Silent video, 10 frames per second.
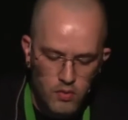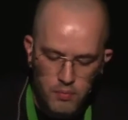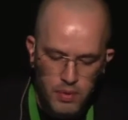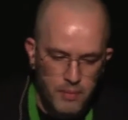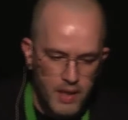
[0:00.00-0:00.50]

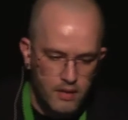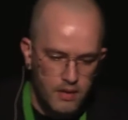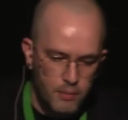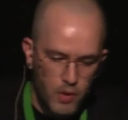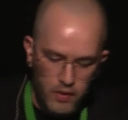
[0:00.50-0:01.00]

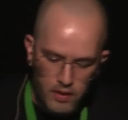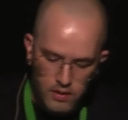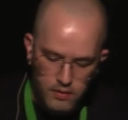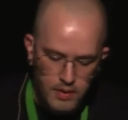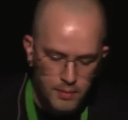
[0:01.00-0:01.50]
implement the model.
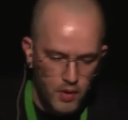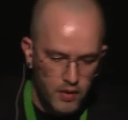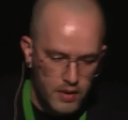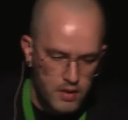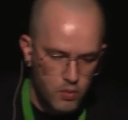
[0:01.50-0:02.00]
The
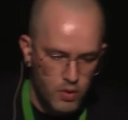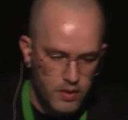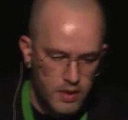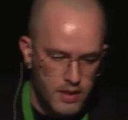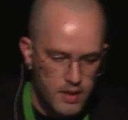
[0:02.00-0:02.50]
model is
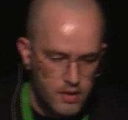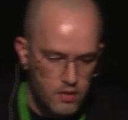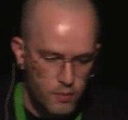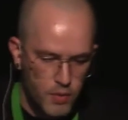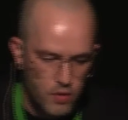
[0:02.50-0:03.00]
what the
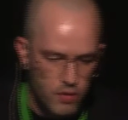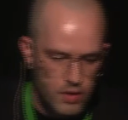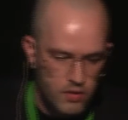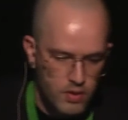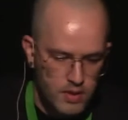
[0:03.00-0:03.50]
JSON view
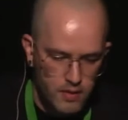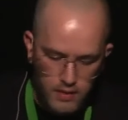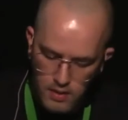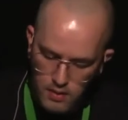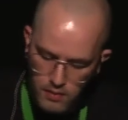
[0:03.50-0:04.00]
is
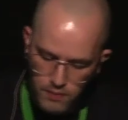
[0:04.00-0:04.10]
receiving.